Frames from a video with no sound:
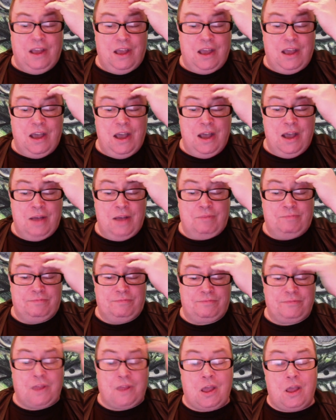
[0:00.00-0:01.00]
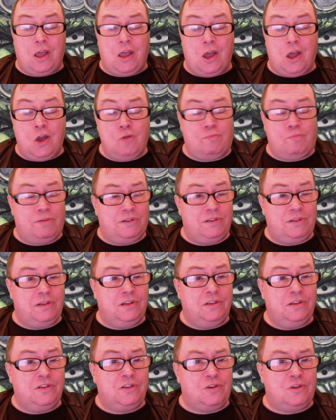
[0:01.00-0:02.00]

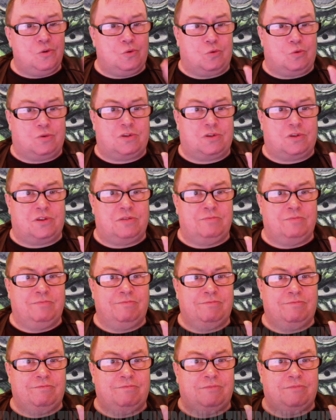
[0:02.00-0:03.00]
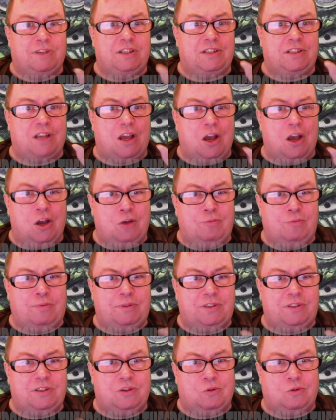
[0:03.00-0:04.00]
Open source. It's
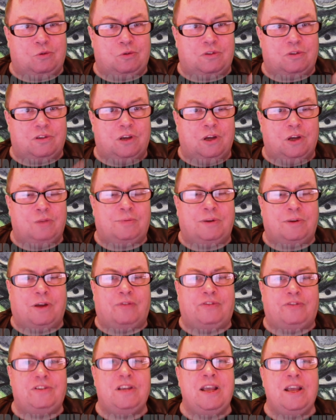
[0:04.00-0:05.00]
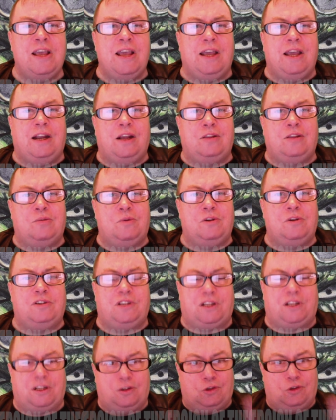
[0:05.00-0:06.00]
open source, open office. In other words,
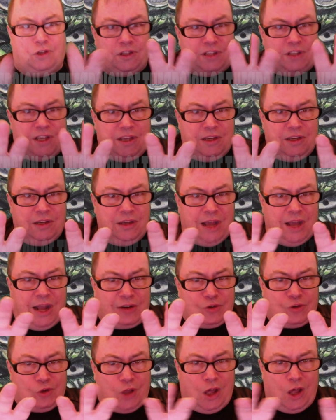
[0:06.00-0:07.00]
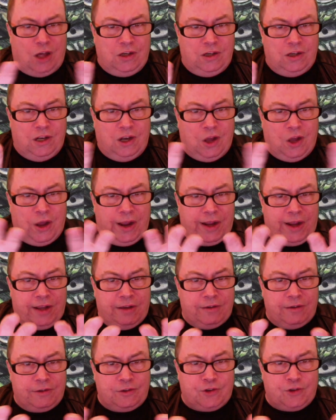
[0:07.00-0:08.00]
you can look at the actual
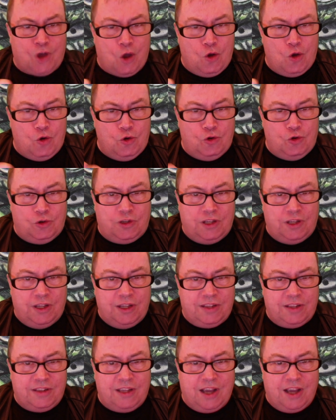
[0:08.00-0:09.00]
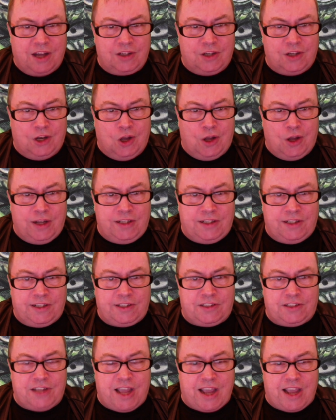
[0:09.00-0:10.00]
underlying code, the
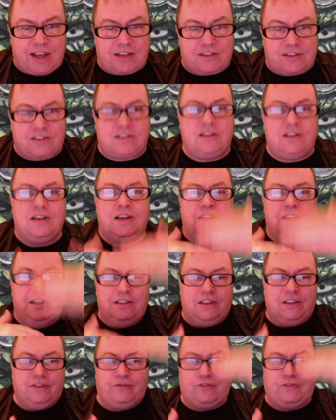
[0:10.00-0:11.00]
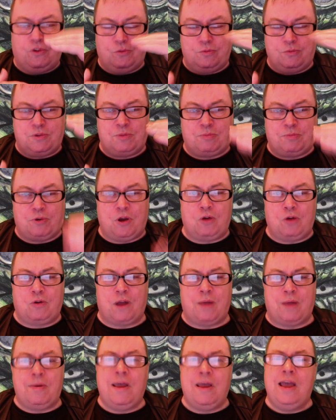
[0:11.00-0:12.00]
underlying text that forms the
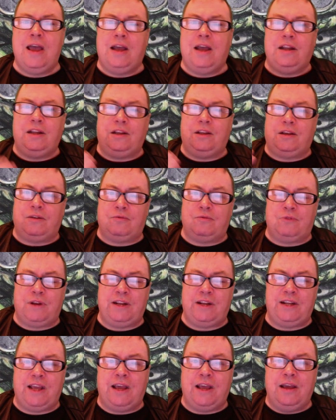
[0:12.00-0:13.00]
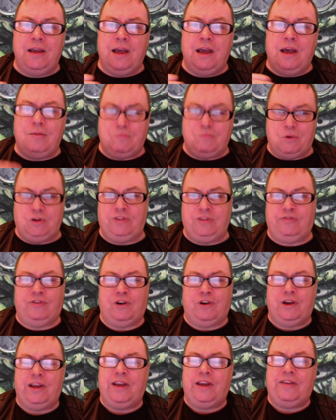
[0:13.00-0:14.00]
program, and you can read it and
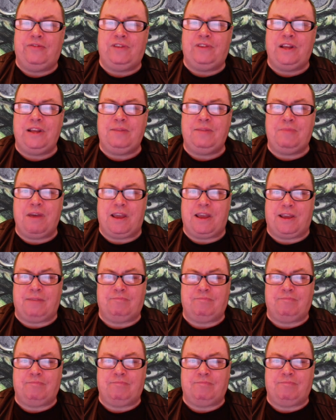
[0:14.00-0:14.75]
modify it if need be.